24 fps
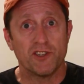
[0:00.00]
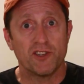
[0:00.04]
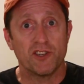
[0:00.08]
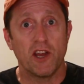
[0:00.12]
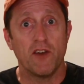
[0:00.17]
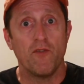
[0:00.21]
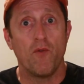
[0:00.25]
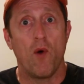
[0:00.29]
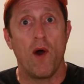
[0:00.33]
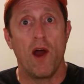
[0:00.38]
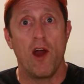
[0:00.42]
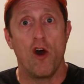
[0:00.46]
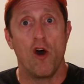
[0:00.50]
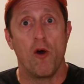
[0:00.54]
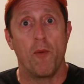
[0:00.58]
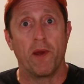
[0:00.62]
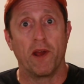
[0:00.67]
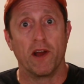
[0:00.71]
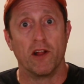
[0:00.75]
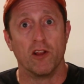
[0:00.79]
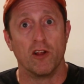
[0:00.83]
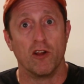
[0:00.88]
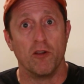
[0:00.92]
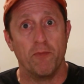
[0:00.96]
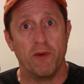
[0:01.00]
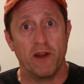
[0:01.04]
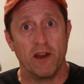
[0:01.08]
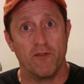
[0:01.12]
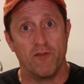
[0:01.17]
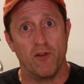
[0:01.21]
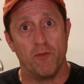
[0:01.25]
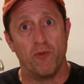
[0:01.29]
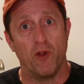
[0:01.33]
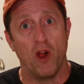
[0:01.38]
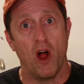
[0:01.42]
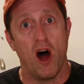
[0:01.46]
give Wyoming a little bit of
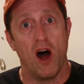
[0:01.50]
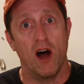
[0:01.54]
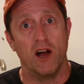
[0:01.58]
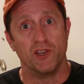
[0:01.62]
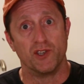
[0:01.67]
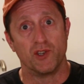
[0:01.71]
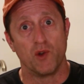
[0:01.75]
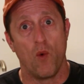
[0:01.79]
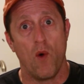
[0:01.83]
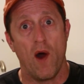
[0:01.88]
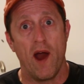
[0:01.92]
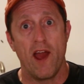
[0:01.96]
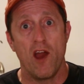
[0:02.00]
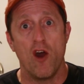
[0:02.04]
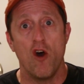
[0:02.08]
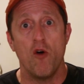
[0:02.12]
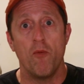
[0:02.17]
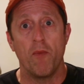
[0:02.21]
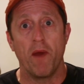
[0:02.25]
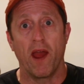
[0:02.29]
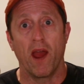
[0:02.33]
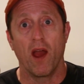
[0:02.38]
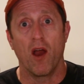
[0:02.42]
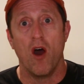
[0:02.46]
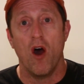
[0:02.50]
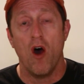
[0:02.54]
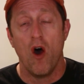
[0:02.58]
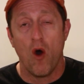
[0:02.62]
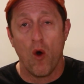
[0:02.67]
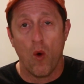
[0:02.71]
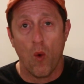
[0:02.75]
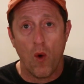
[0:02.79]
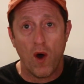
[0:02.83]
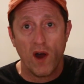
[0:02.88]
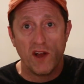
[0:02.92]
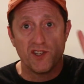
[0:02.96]
applause. Wyoming
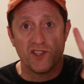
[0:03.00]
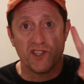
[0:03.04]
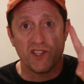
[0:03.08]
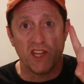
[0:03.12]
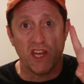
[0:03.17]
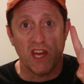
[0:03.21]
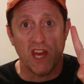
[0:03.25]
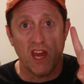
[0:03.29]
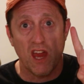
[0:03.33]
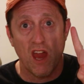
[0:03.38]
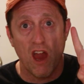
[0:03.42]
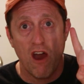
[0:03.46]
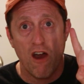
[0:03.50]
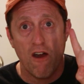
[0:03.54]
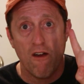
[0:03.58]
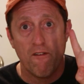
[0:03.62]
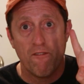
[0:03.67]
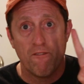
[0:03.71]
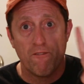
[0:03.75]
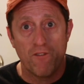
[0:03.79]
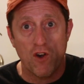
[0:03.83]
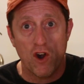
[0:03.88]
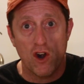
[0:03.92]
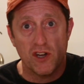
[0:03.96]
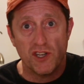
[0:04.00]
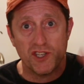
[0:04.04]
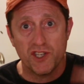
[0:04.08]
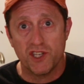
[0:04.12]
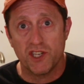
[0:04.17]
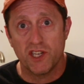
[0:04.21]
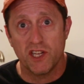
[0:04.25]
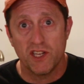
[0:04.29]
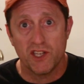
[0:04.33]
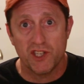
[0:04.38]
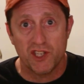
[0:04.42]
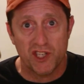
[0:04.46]
was the
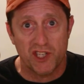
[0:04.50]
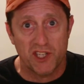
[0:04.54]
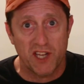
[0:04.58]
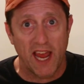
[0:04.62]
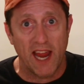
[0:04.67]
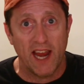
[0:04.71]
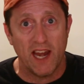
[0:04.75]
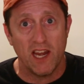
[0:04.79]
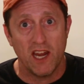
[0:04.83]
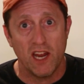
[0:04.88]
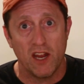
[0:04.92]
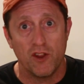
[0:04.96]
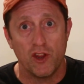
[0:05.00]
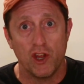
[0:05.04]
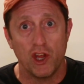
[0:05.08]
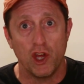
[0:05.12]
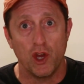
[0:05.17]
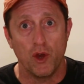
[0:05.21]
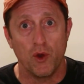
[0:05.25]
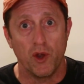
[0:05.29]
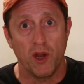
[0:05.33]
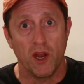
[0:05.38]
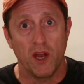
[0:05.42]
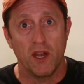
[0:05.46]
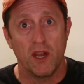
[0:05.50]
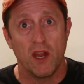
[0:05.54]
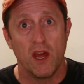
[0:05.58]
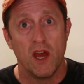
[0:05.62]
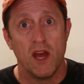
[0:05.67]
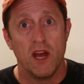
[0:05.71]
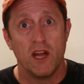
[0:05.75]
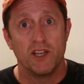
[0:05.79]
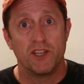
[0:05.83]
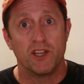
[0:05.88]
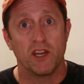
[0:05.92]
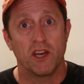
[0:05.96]
first state in the Union to